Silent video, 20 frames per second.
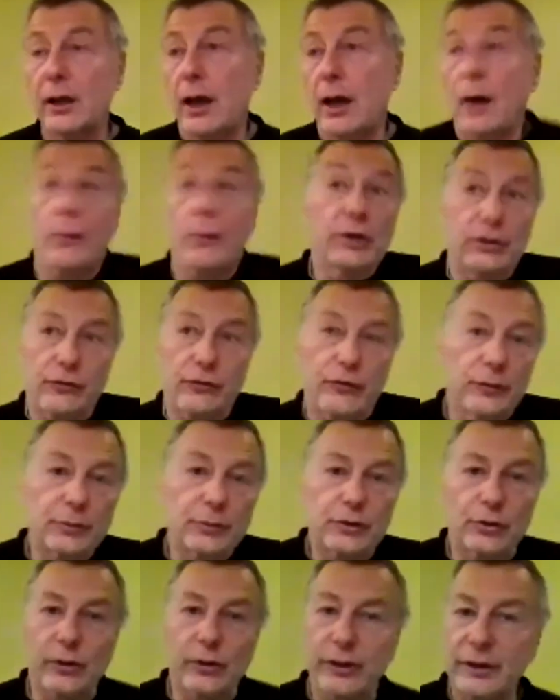I went to film
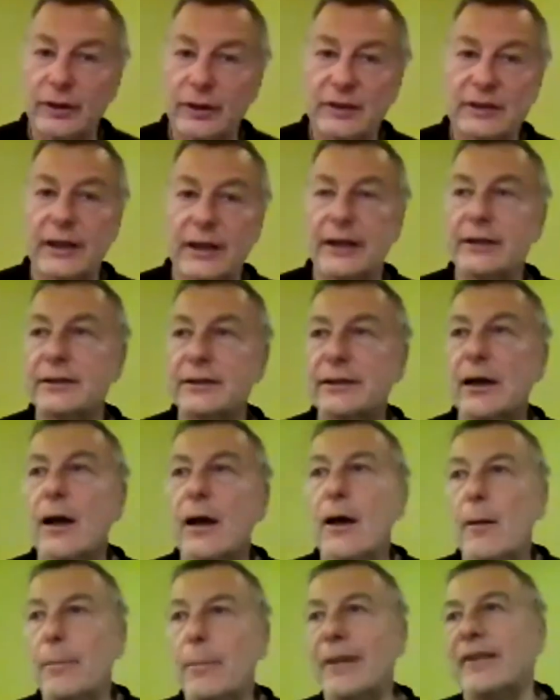school in the States,
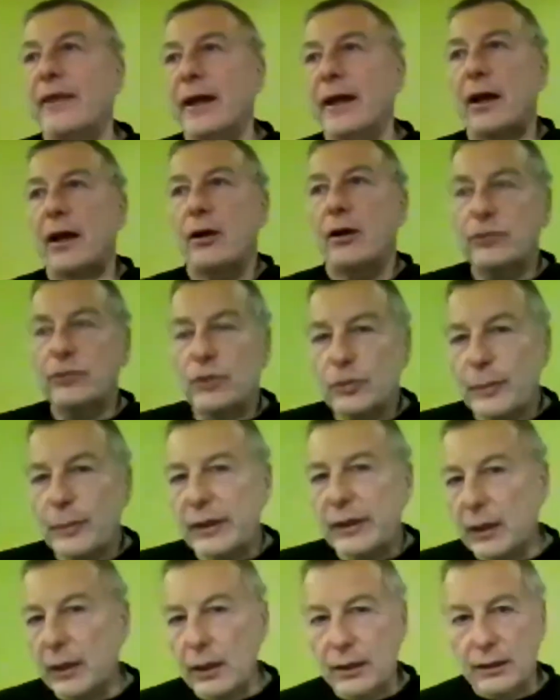but then I also spent
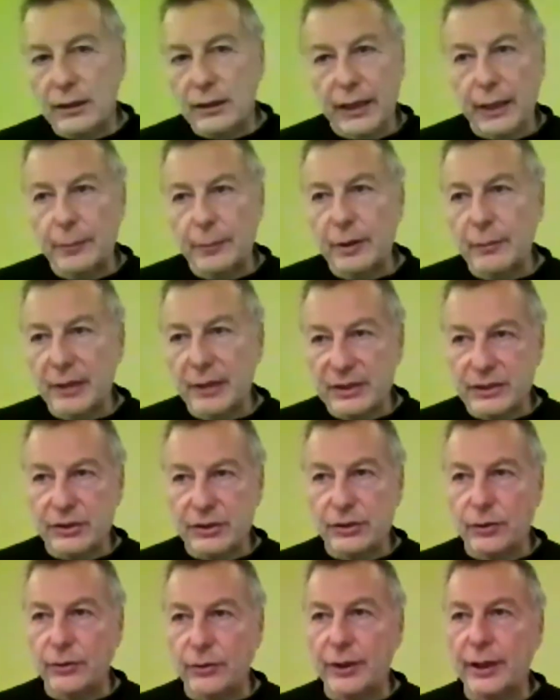a lot of time in
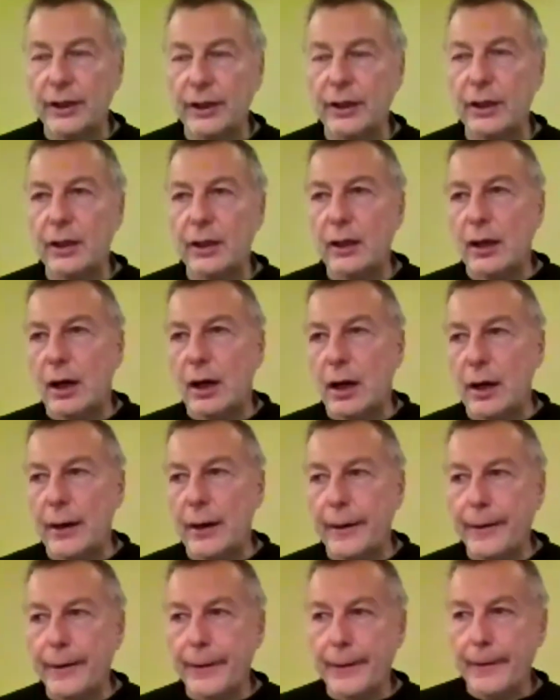Macedonia,
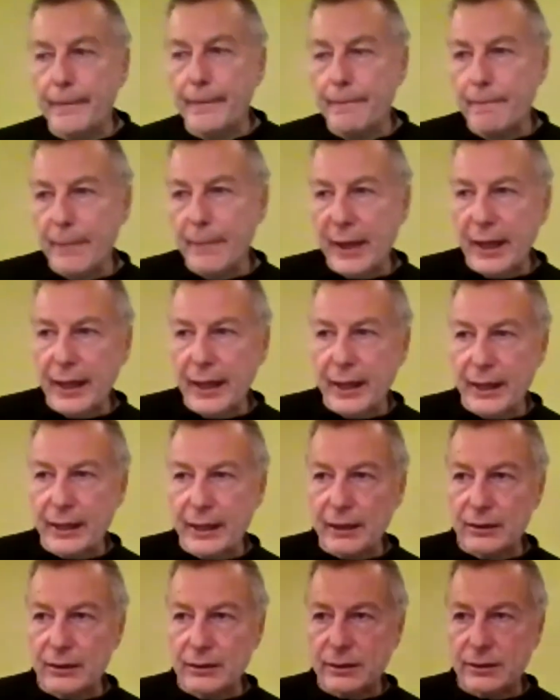and